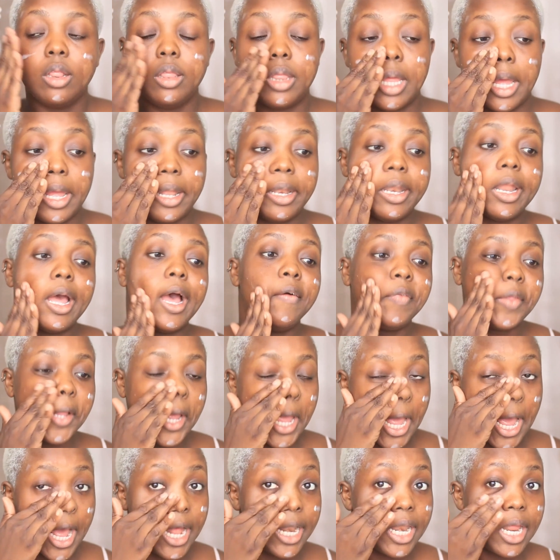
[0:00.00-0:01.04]
Then after
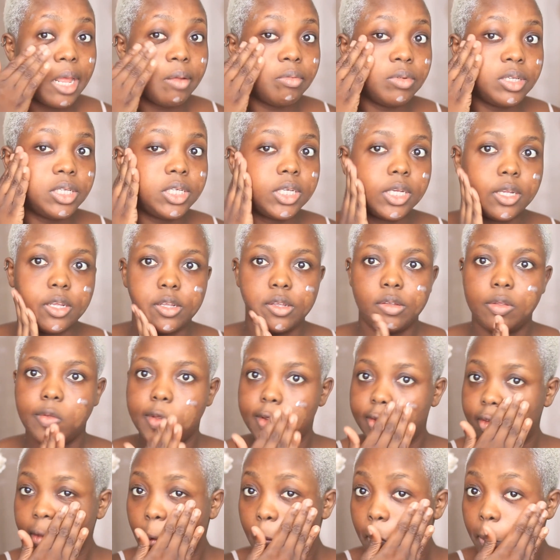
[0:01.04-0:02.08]
I had MJ,
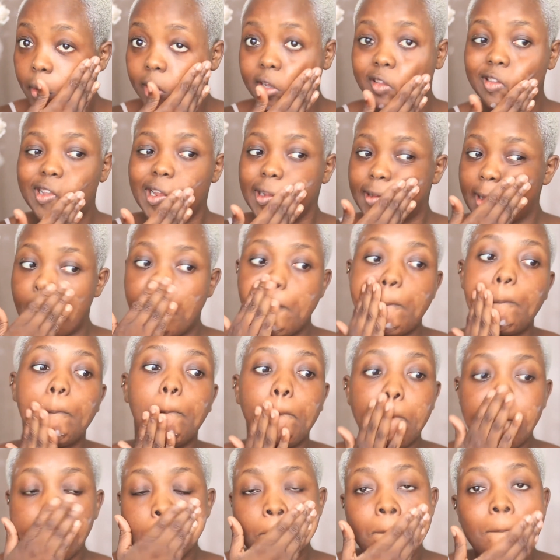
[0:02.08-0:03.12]
some months later,
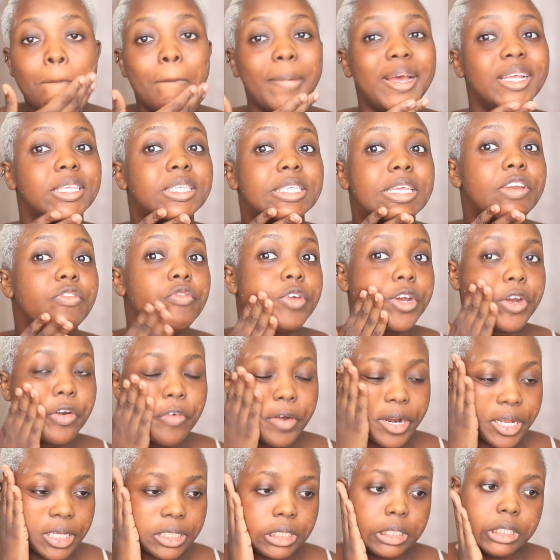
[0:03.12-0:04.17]
my skin
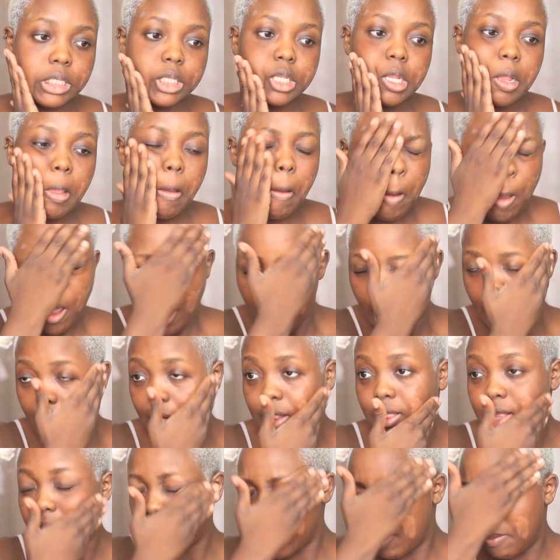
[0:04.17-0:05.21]
regressed.
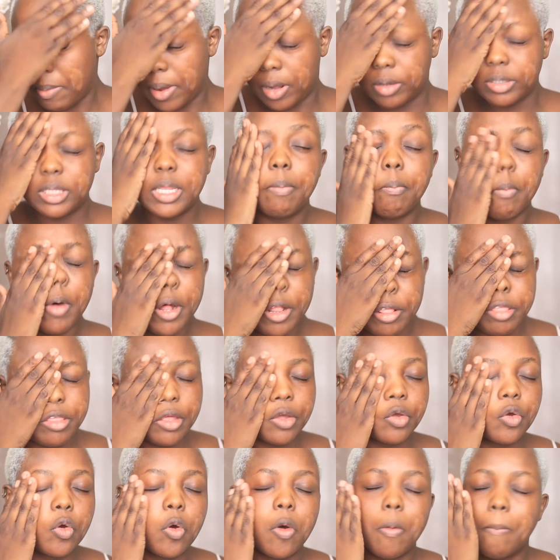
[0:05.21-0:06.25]
And then about a month
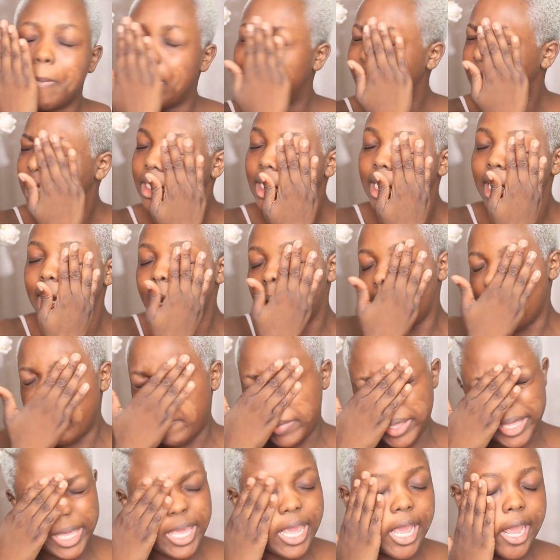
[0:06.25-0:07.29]
ago, my skin
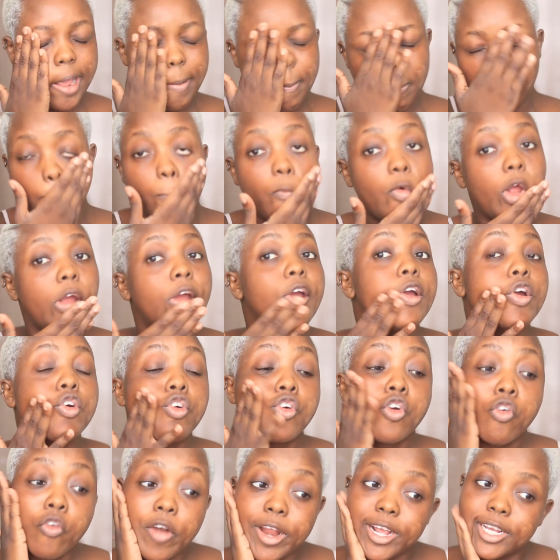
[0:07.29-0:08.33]
became
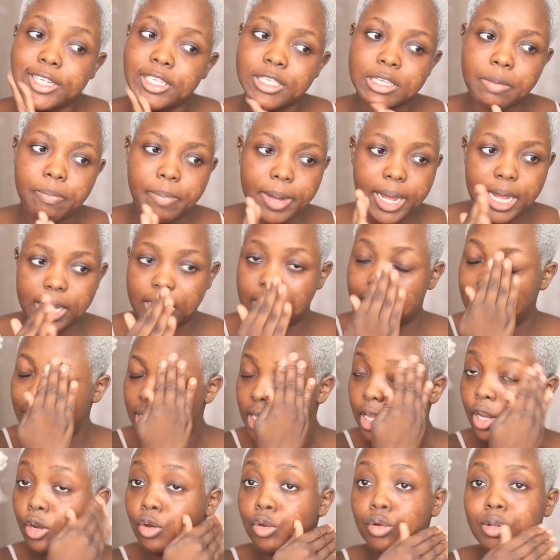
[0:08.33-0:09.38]
crazy bad.
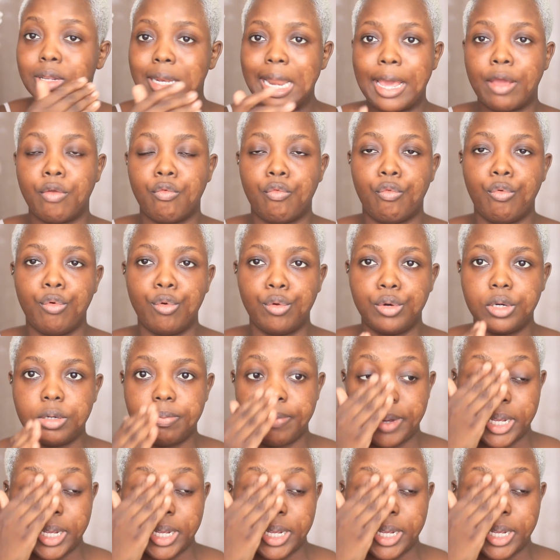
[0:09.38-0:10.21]
Like, it looked like road.